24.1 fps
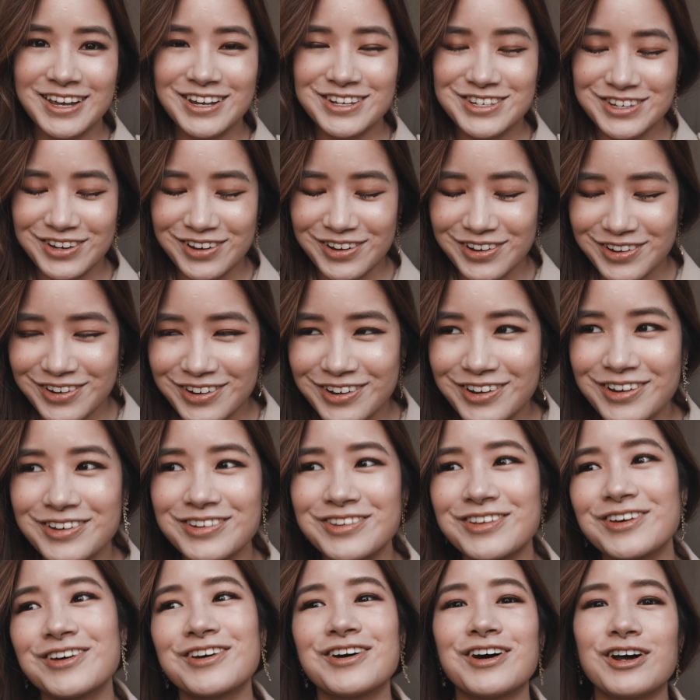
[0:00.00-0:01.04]
So
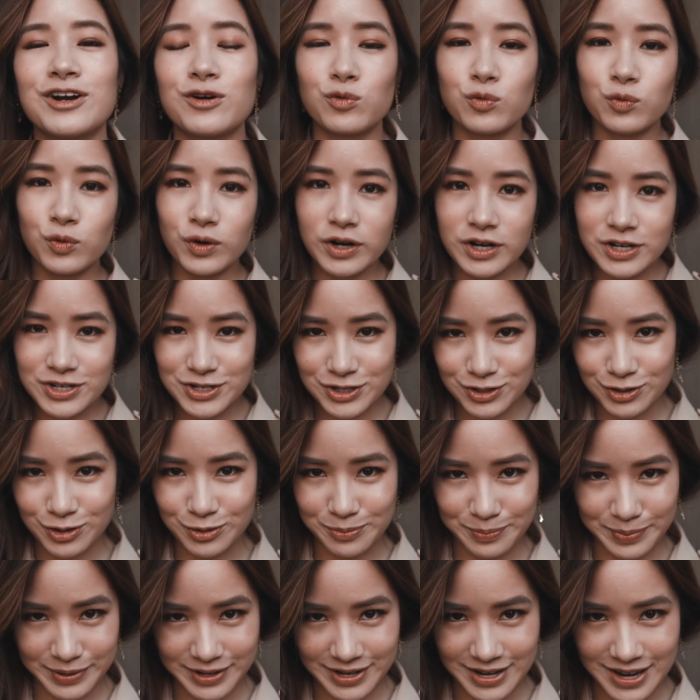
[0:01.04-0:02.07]
the
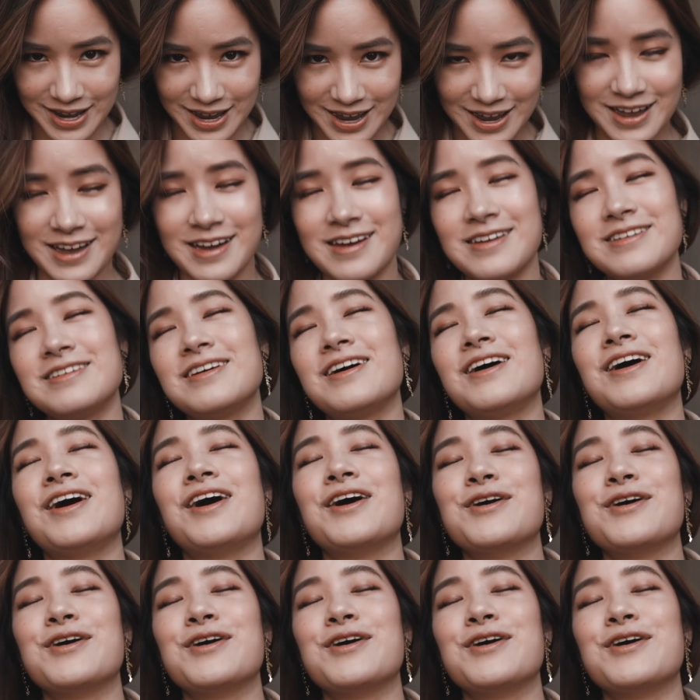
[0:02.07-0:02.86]
original plan